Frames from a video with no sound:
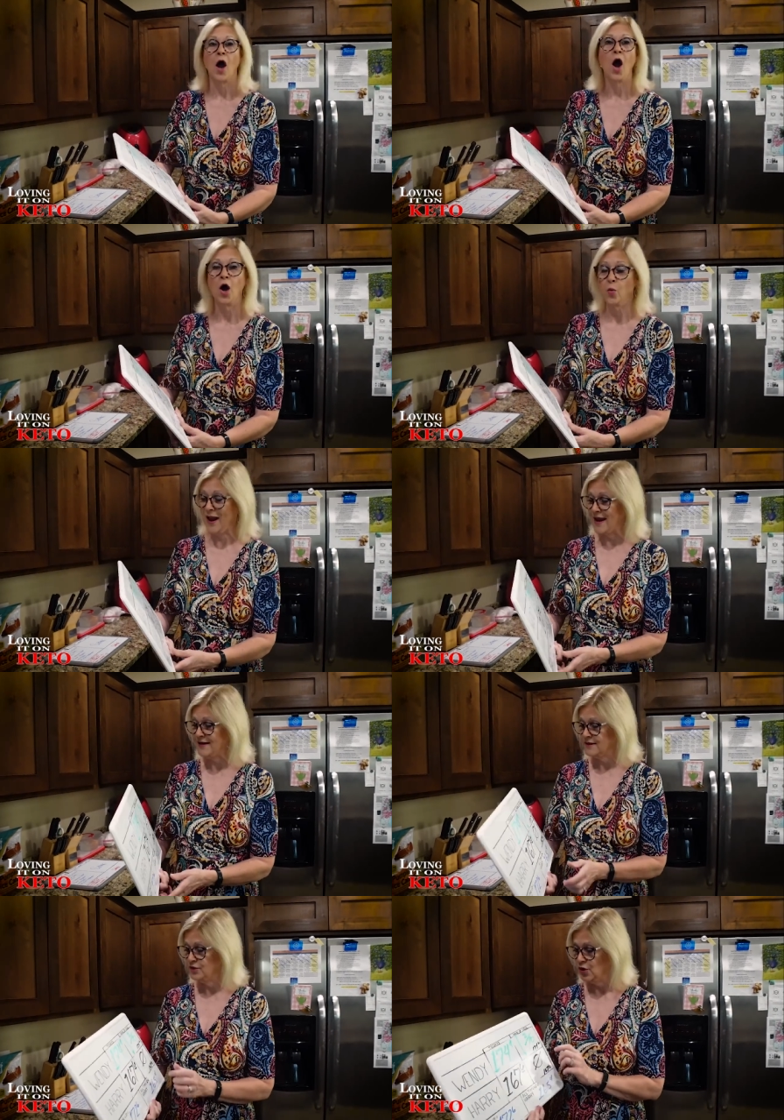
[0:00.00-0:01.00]
Our
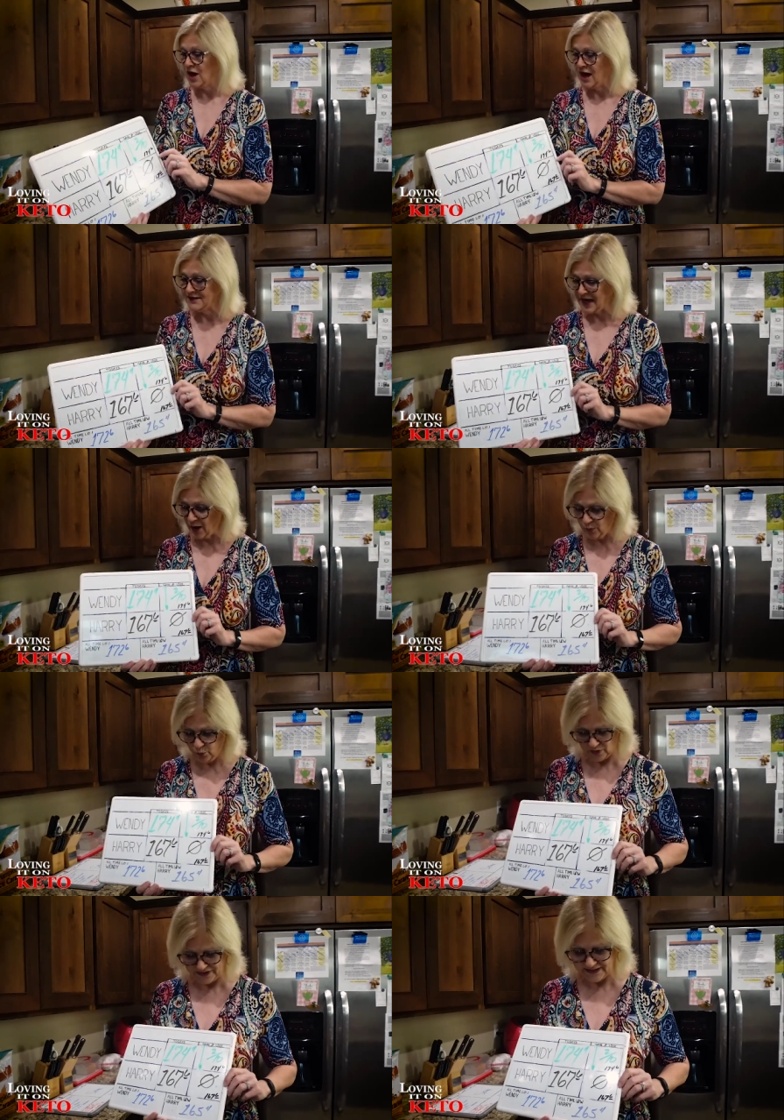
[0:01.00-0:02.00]
weight, you guys,
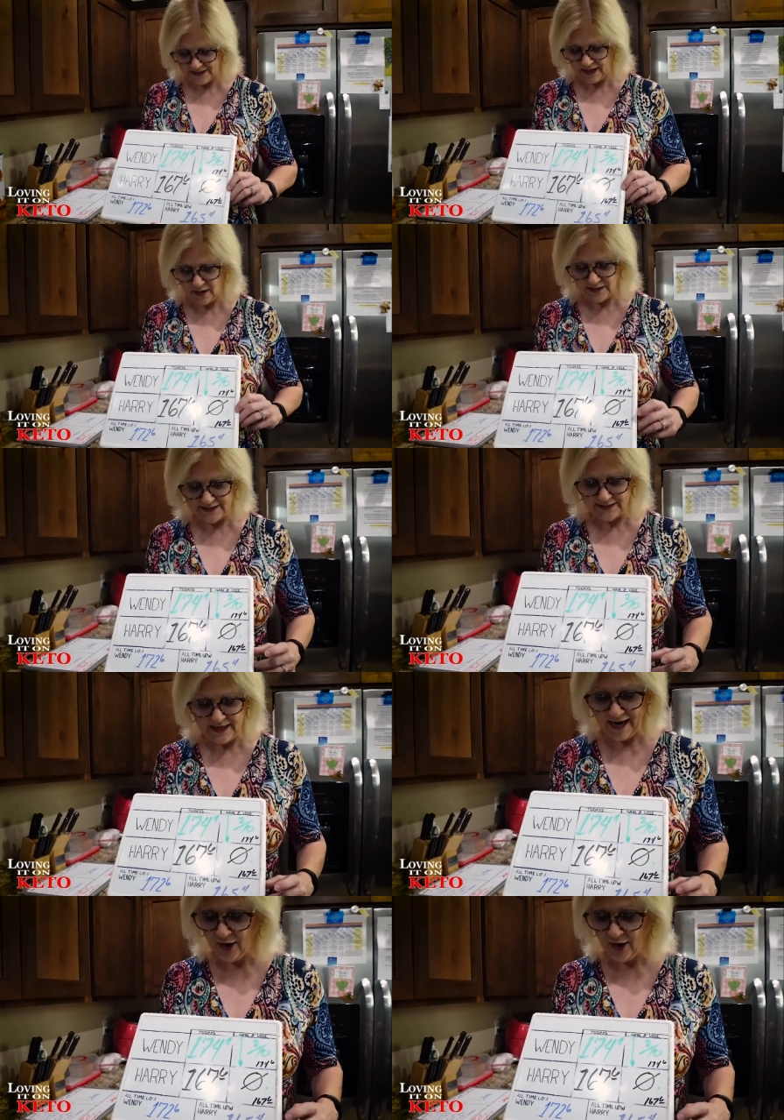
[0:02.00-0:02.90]
I